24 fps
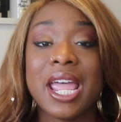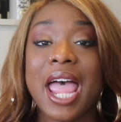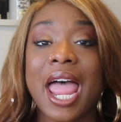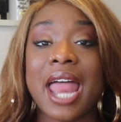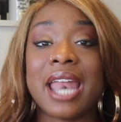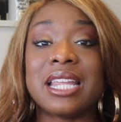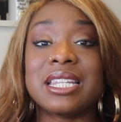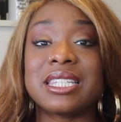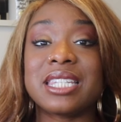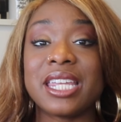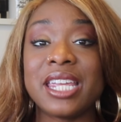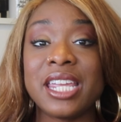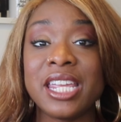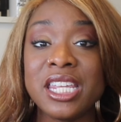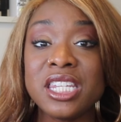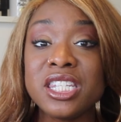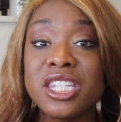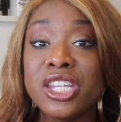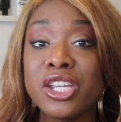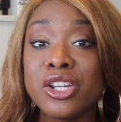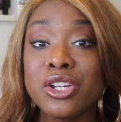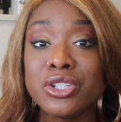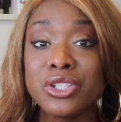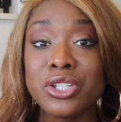And it's
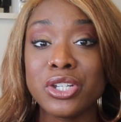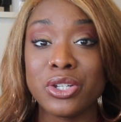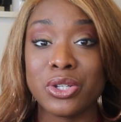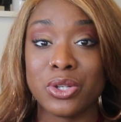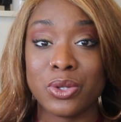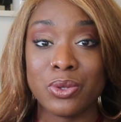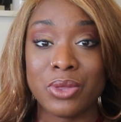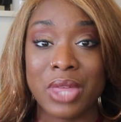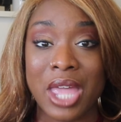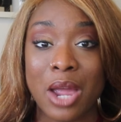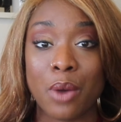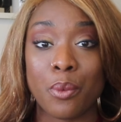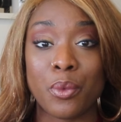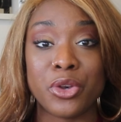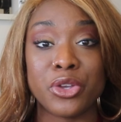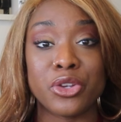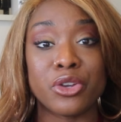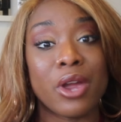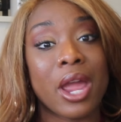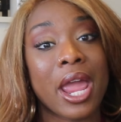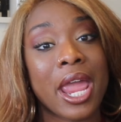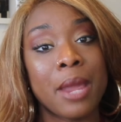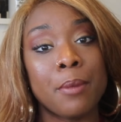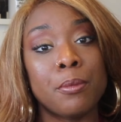easier to do that when
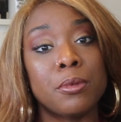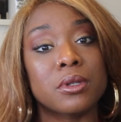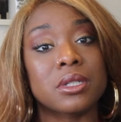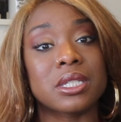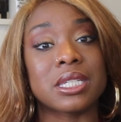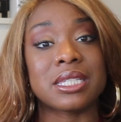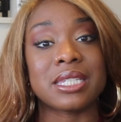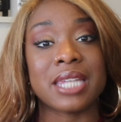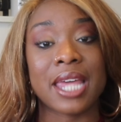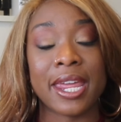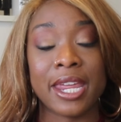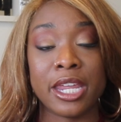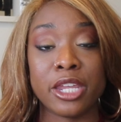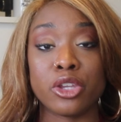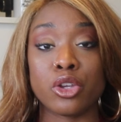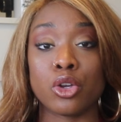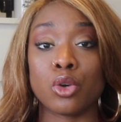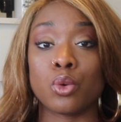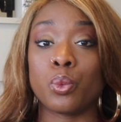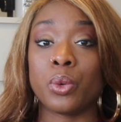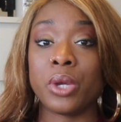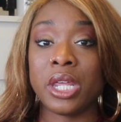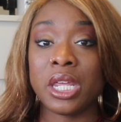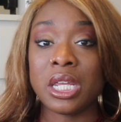you're able to take
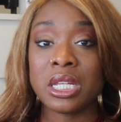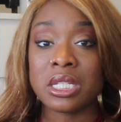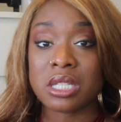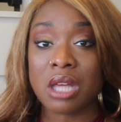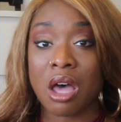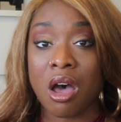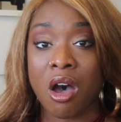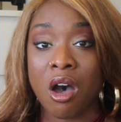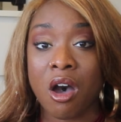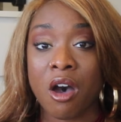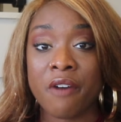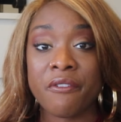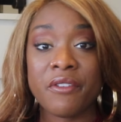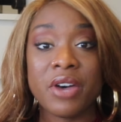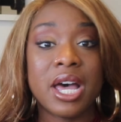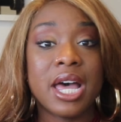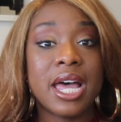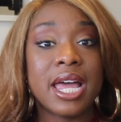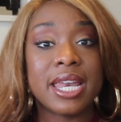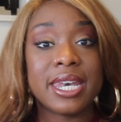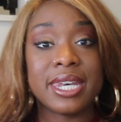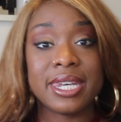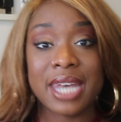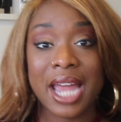your wigs
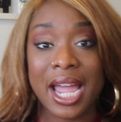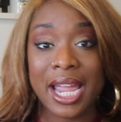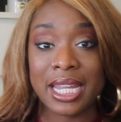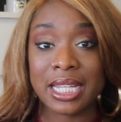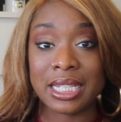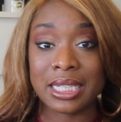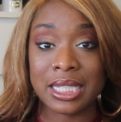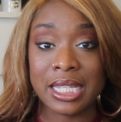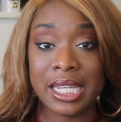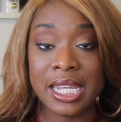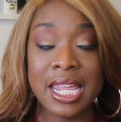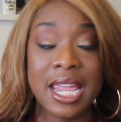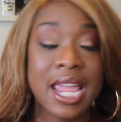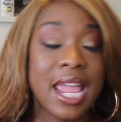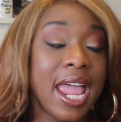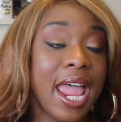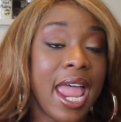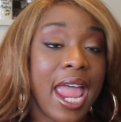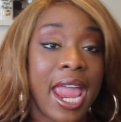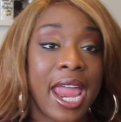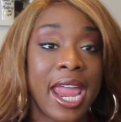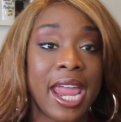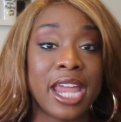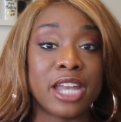off nightly
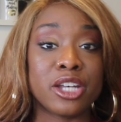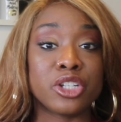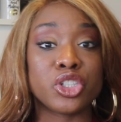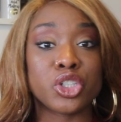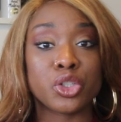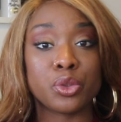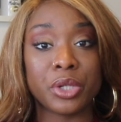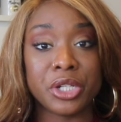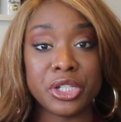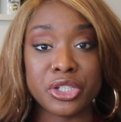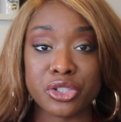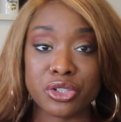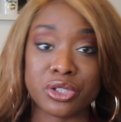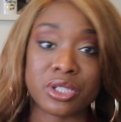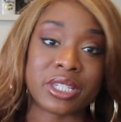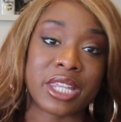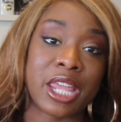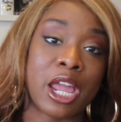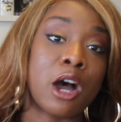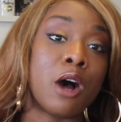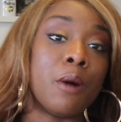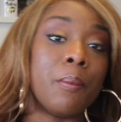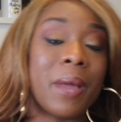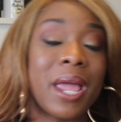and treat your
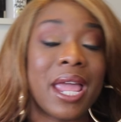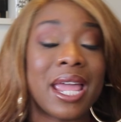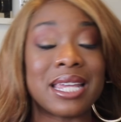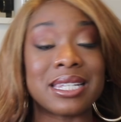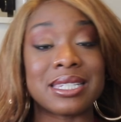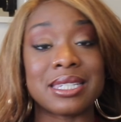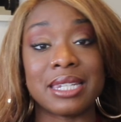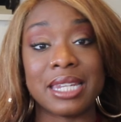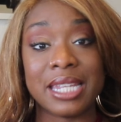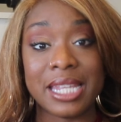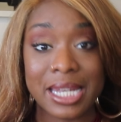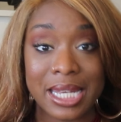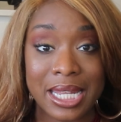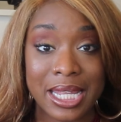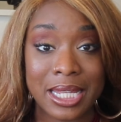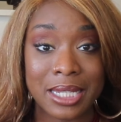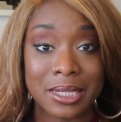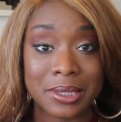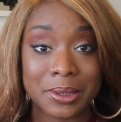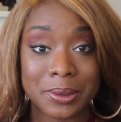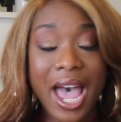scalp as needed.